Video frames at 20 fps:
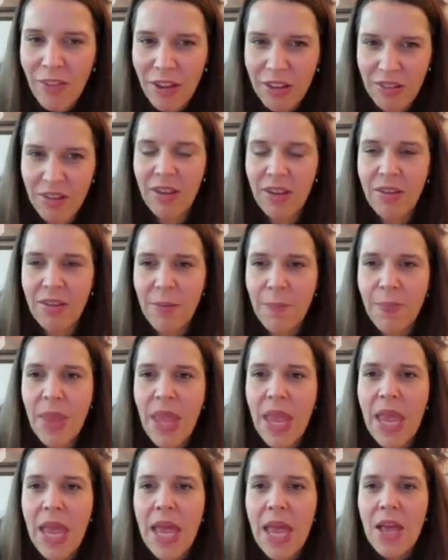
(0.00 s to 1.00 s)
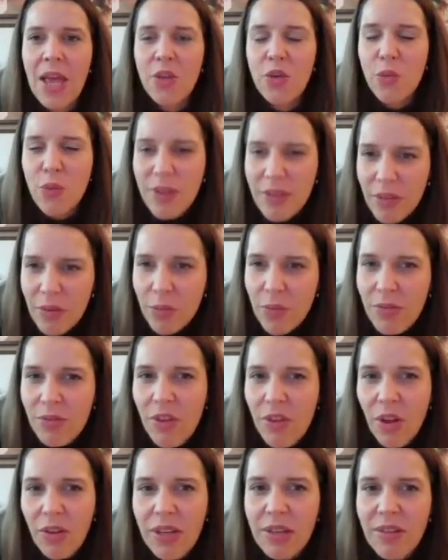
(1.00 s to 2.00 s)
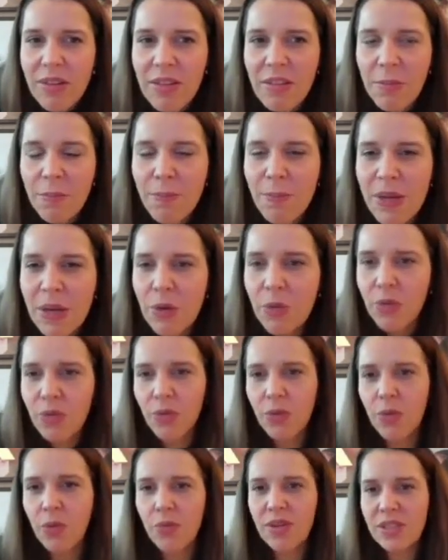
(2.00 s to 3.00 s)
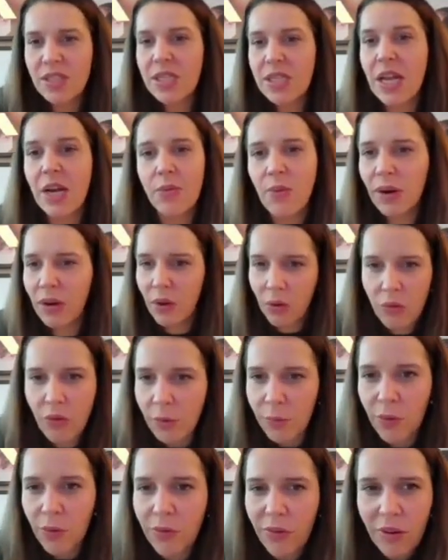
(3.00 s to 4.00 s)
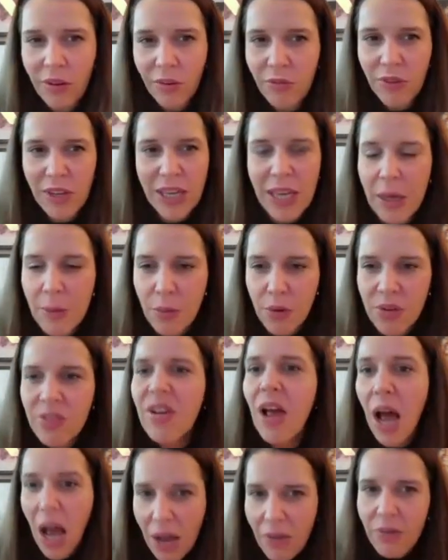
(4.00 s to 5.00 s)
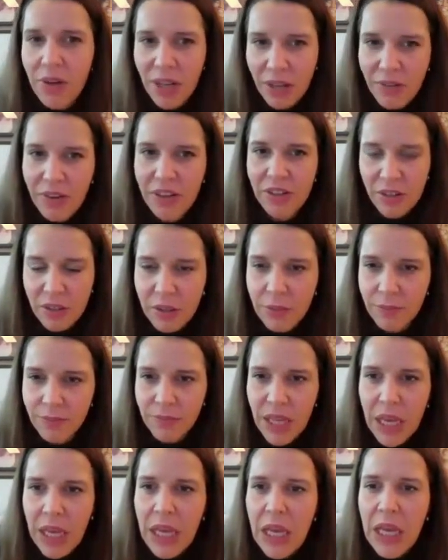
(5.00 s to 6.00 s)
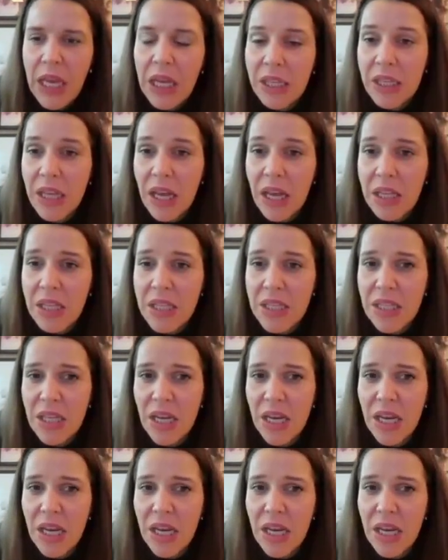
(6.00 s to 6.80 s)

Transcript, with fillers: avatars. The reason we've done it is because we see that 100% of the gamers have an avatar, that